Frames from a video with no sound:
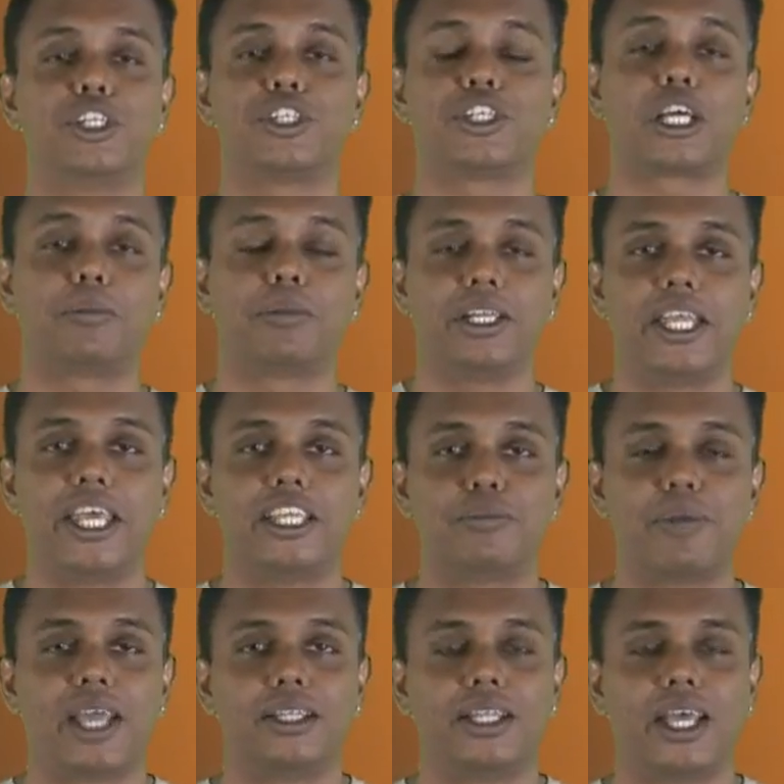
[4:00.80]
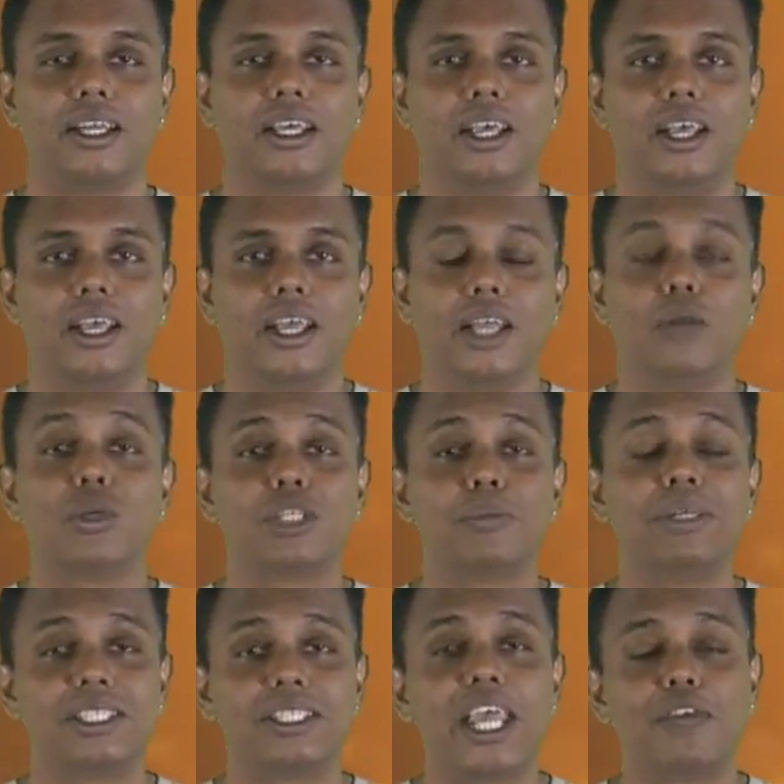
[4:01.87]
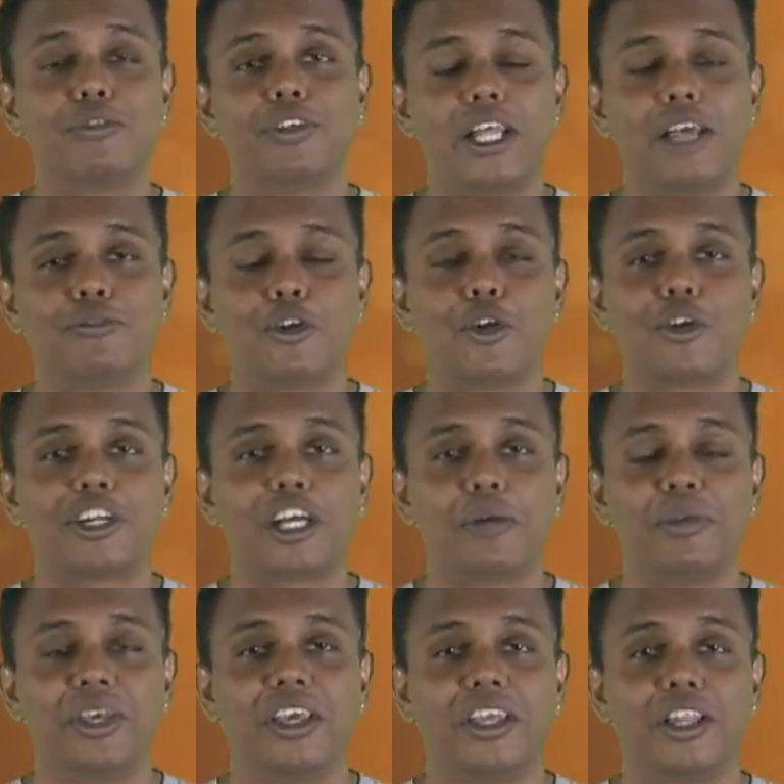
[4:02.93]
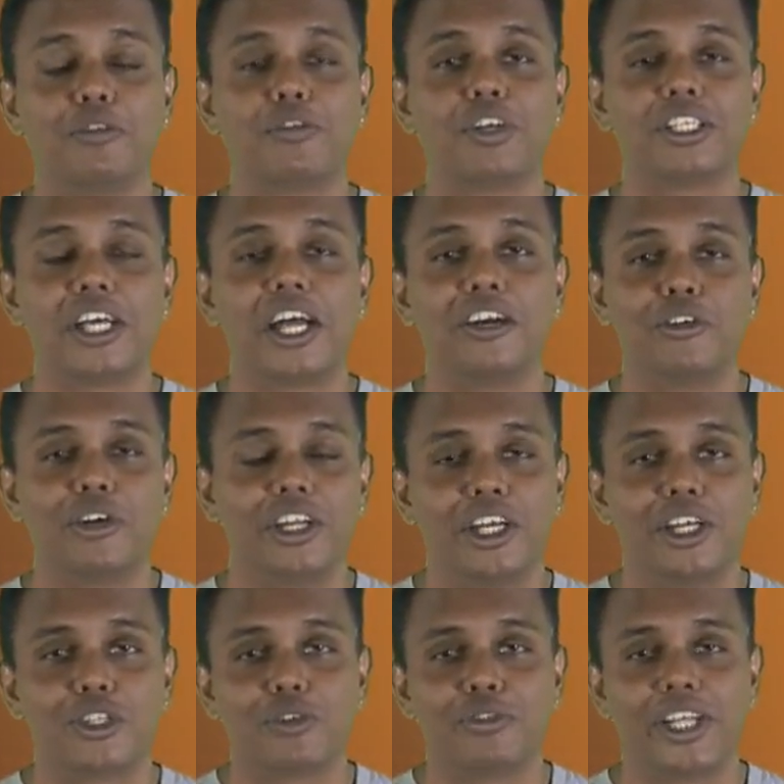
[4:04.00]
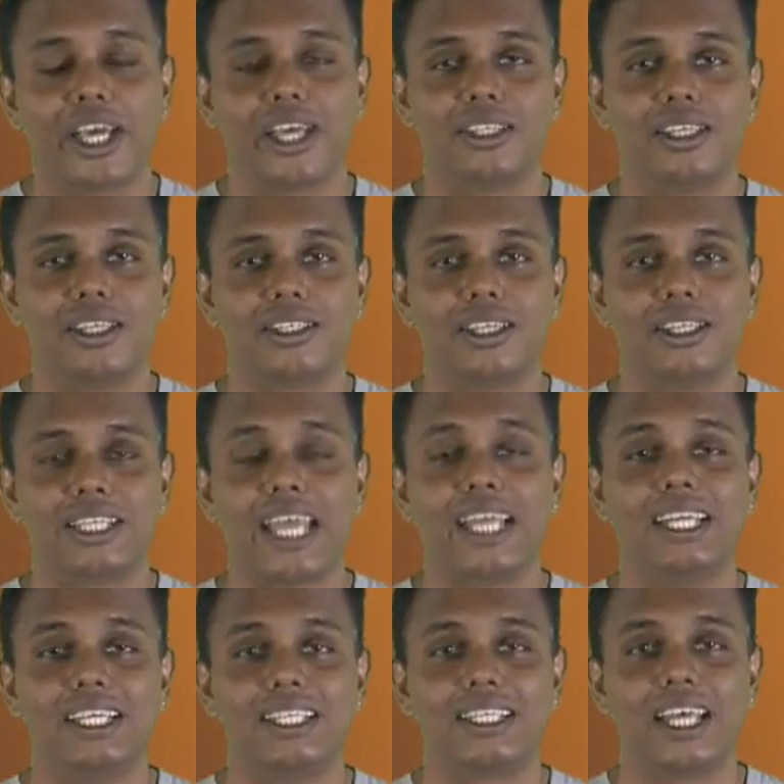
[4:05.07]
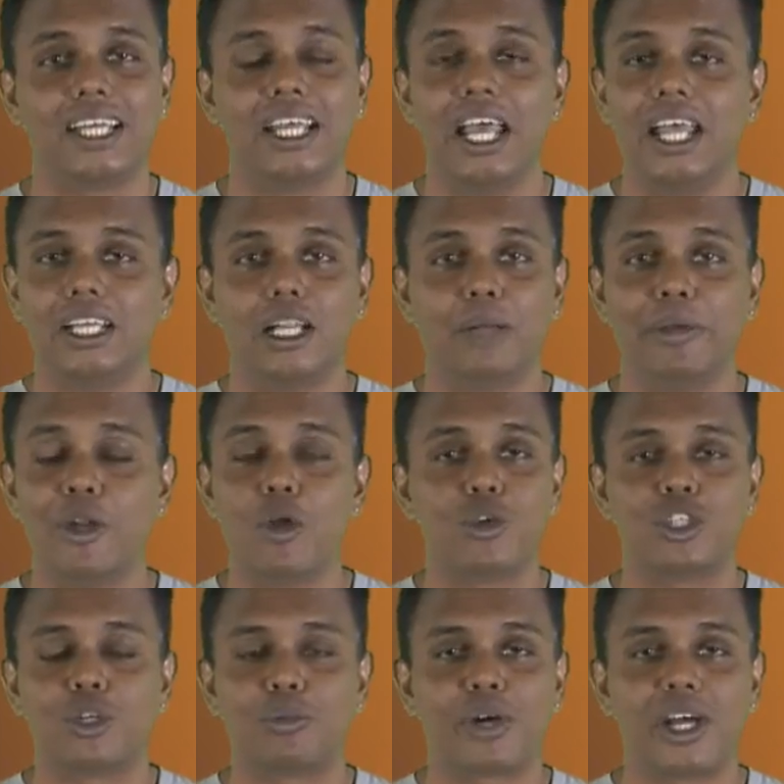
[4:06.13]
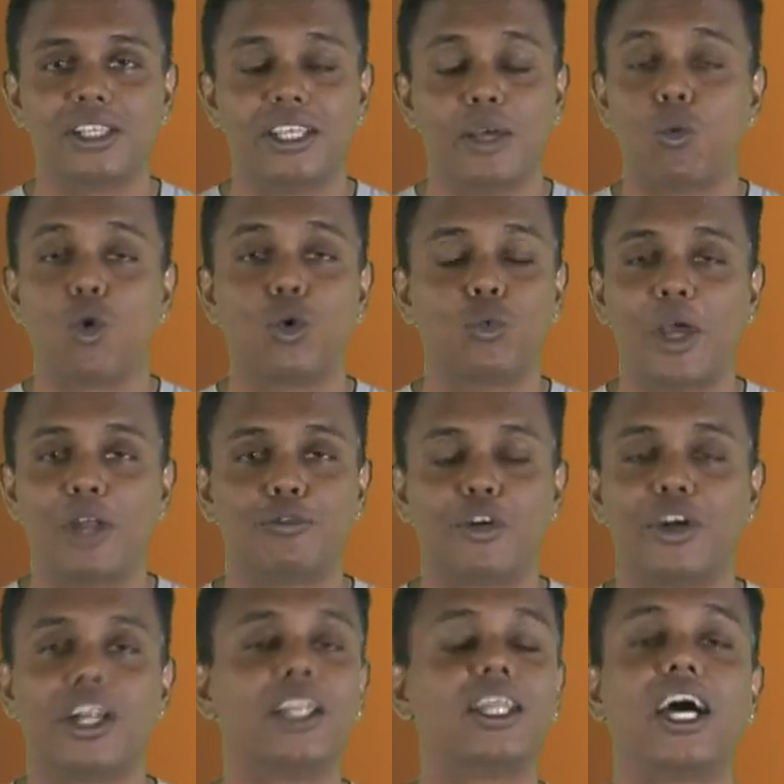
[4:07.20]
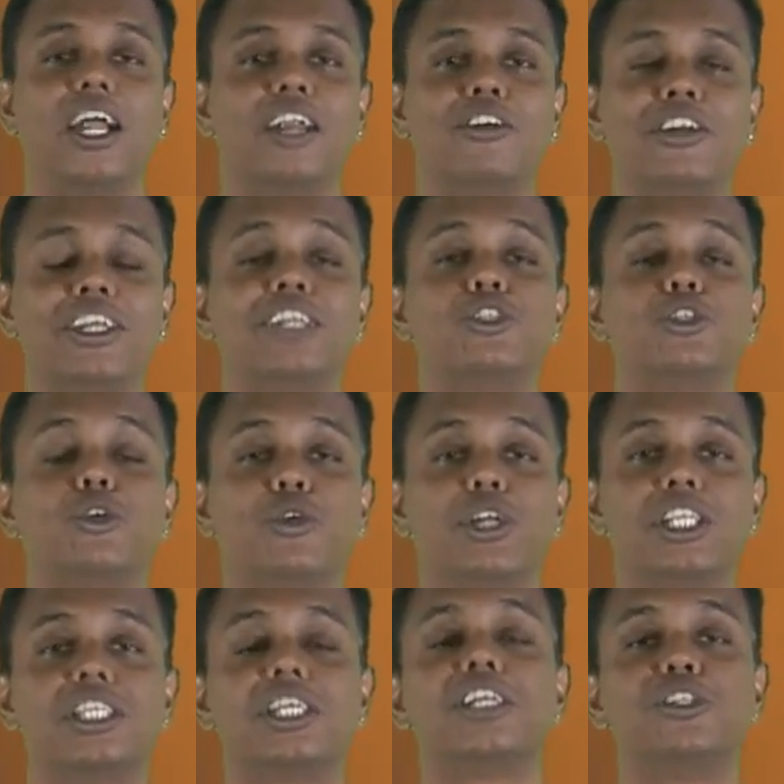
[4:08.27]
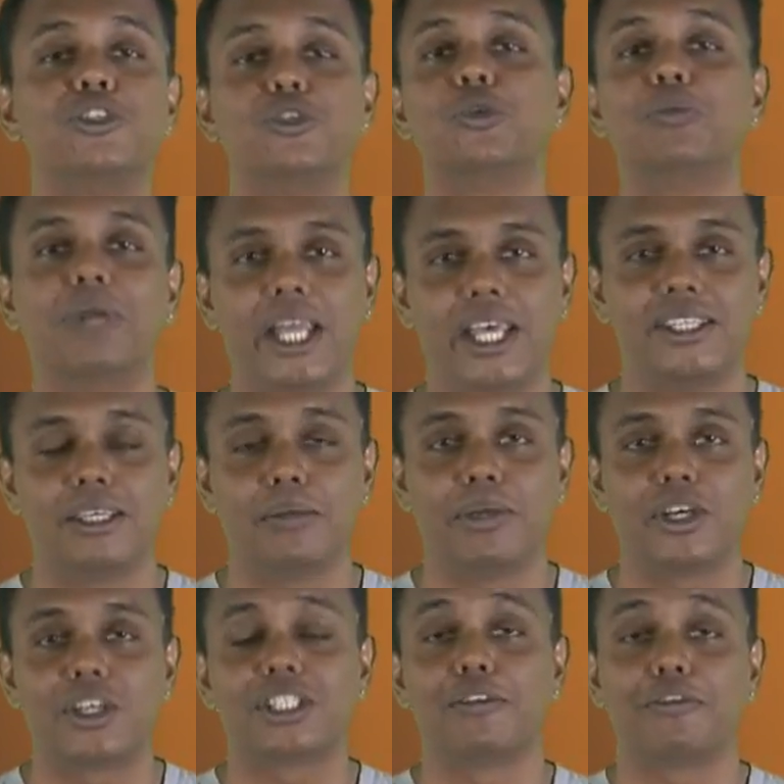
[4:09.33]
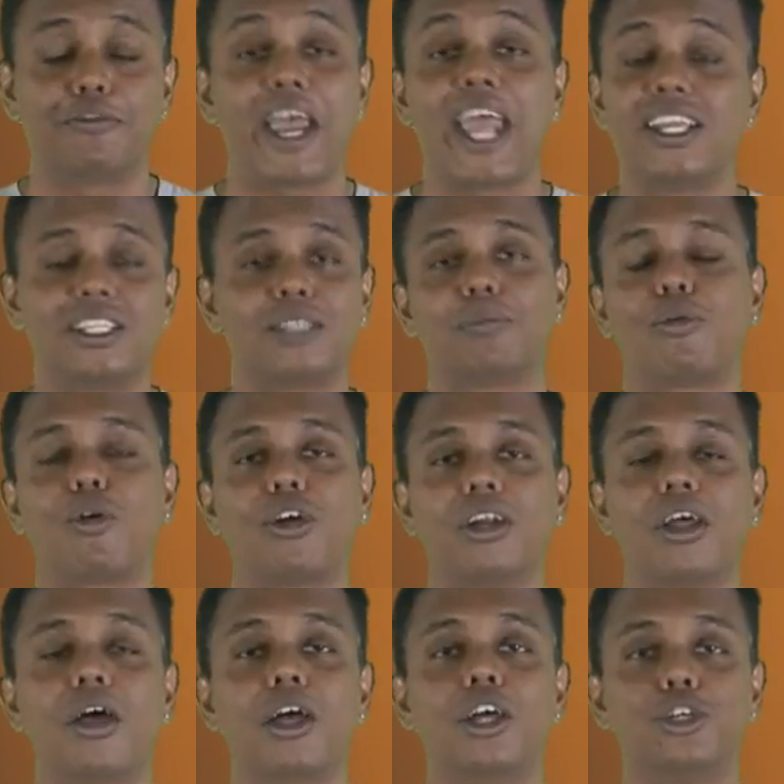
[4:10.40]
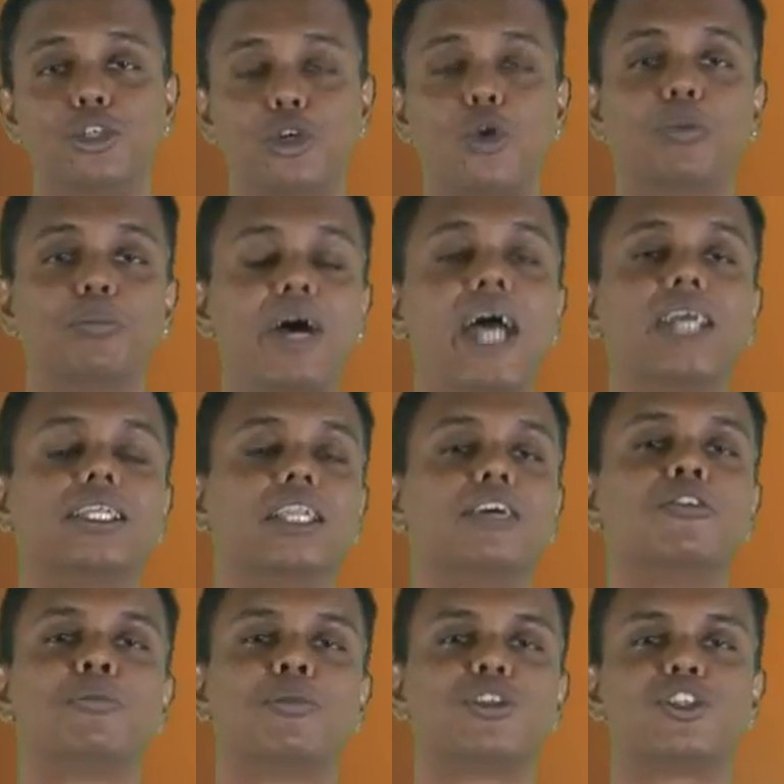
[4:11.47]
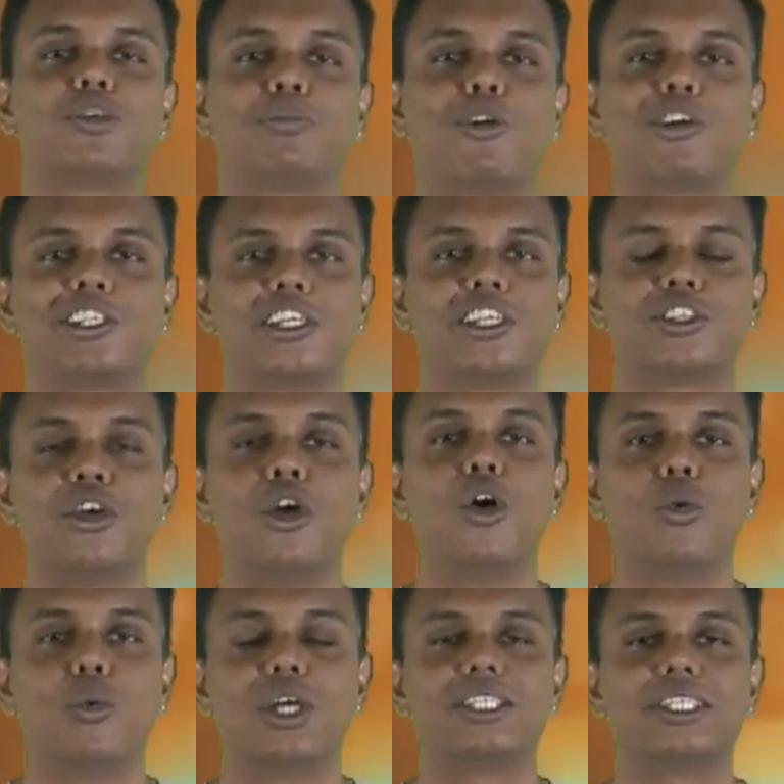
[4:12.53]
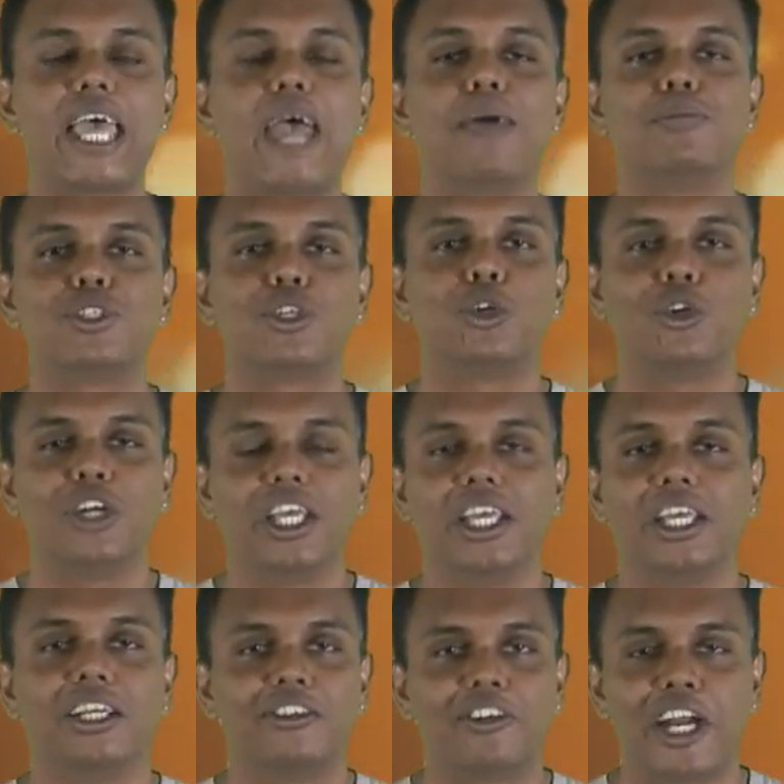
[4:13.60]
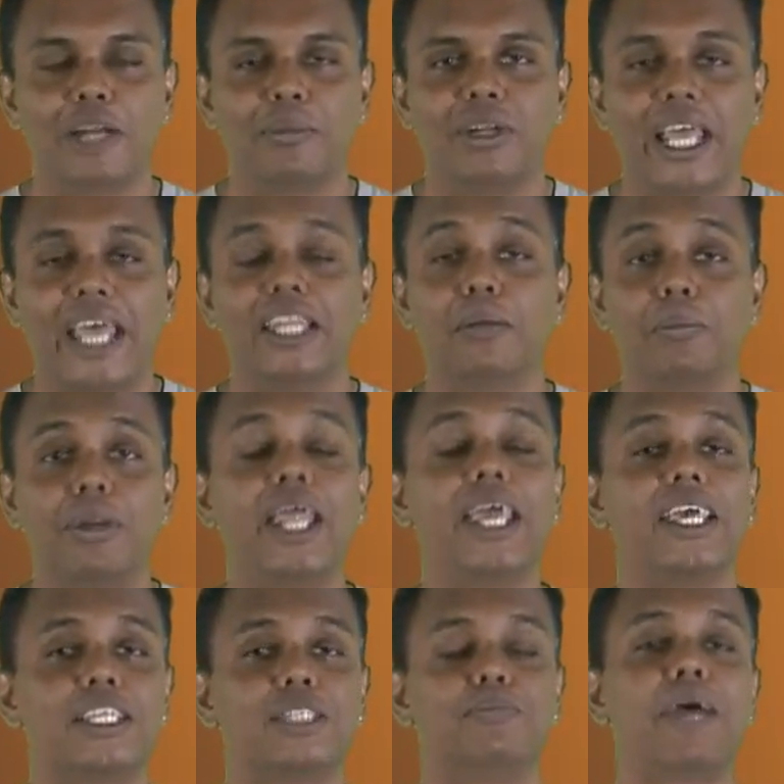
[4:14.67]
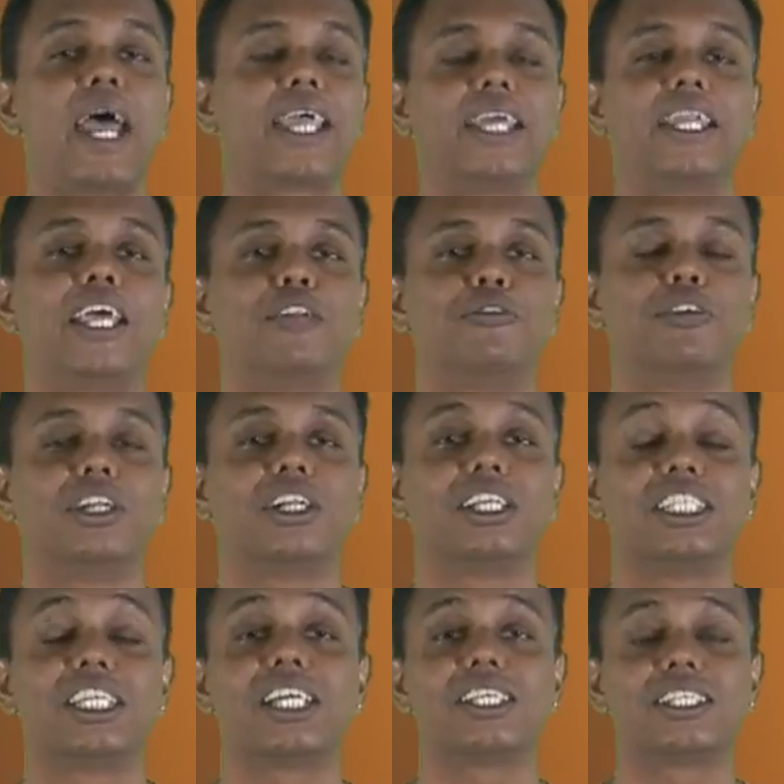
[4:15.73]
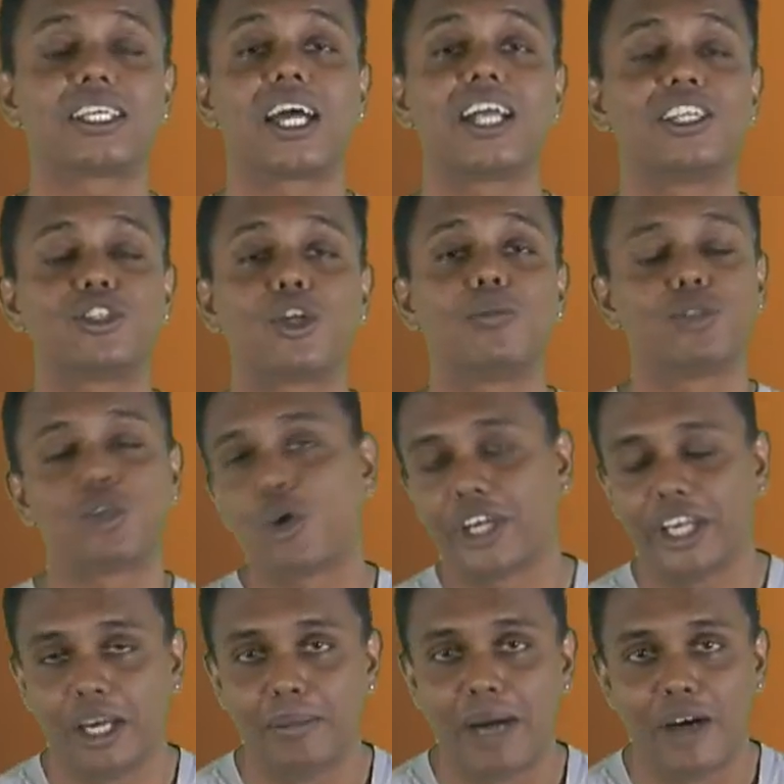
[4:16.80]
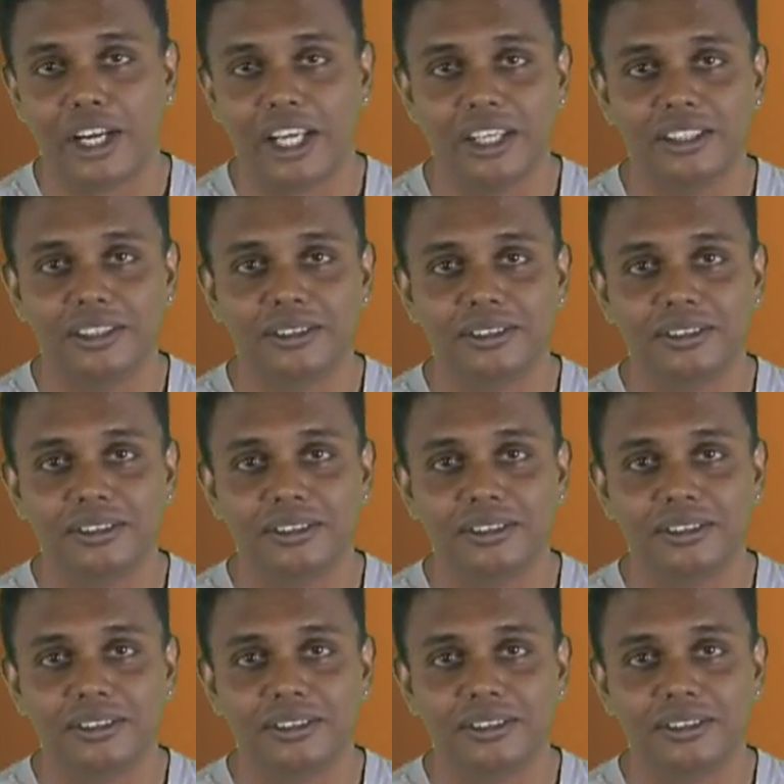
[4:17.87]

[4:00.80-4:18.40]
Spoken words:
just a couple of days back, that it was a mistake for them for not coming here in the first 100 years of their existence. And he said, there'll be no surprise, they won't wait for another 100 years to return to Malaysia because the fan support shown by the Liverpool supporters was absolutely incredible and the players back at Anfield just can't stop talking about it.